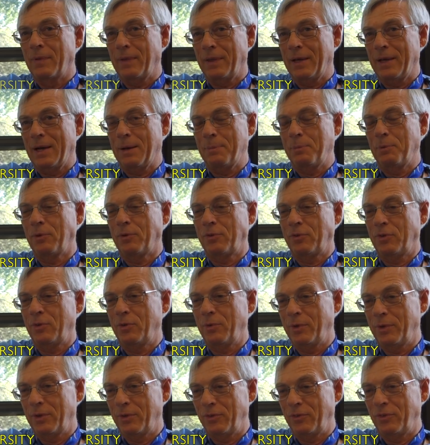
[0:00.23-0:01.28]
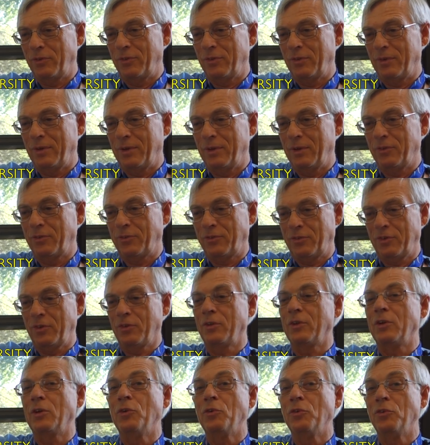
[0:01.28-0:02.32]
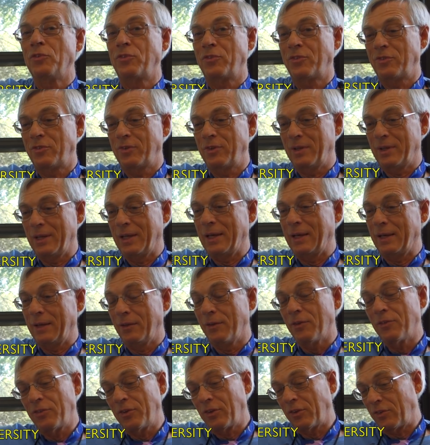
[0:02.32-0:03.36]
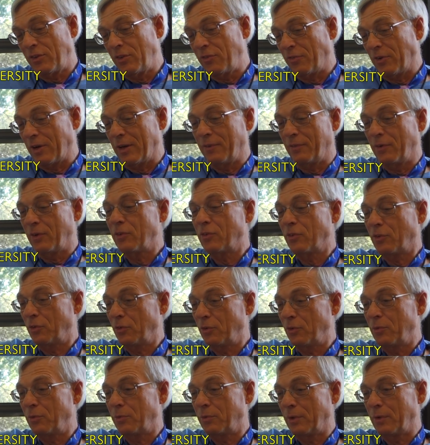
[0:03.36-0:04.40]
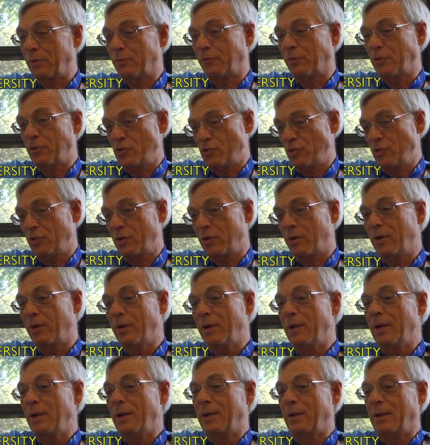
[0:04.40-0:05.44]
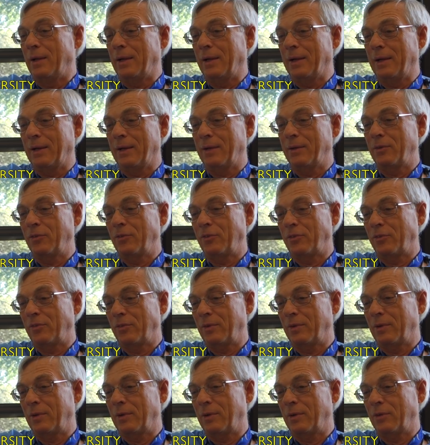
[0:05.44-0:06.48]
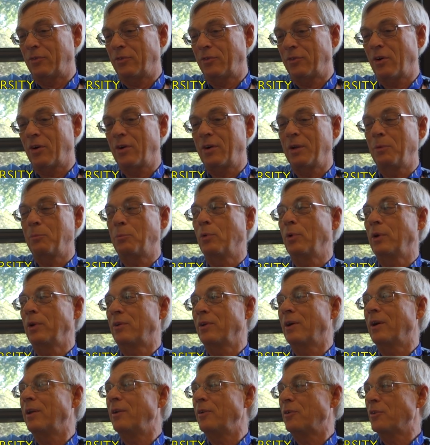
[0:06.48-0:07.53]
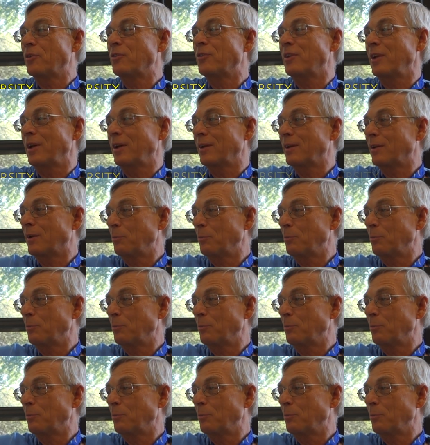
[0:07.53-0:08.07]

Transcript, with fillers: the Apple II is, is still used today in the 6502 for sure as a starting point to understand